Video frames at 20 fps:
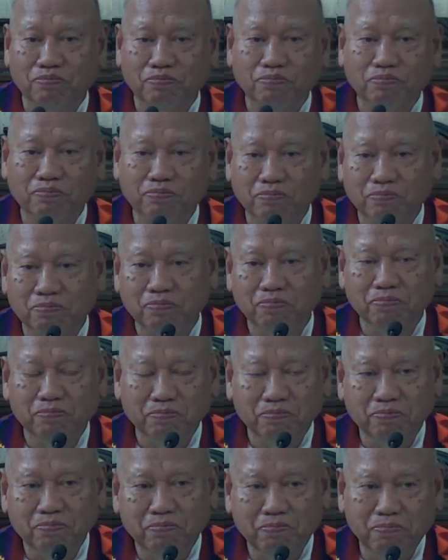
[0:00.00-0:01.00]

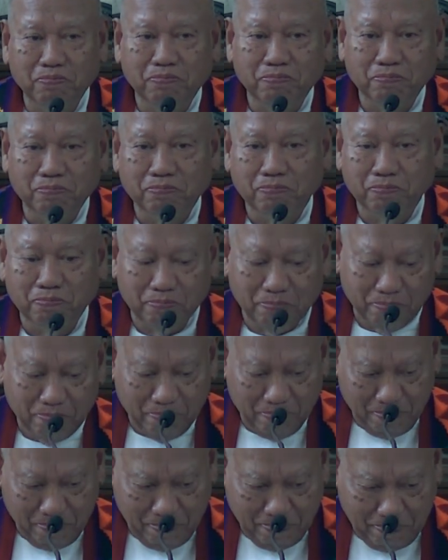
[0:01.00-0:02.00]

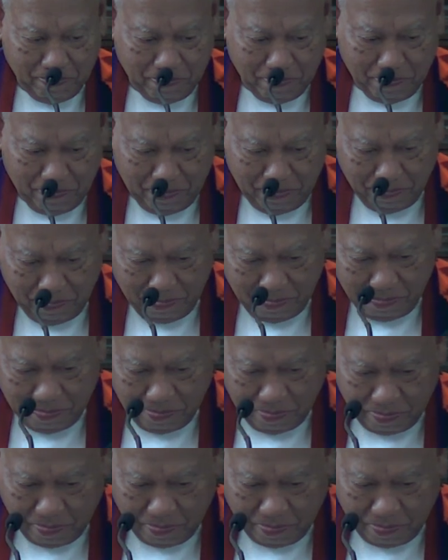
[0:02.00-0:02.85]
Nothing is said.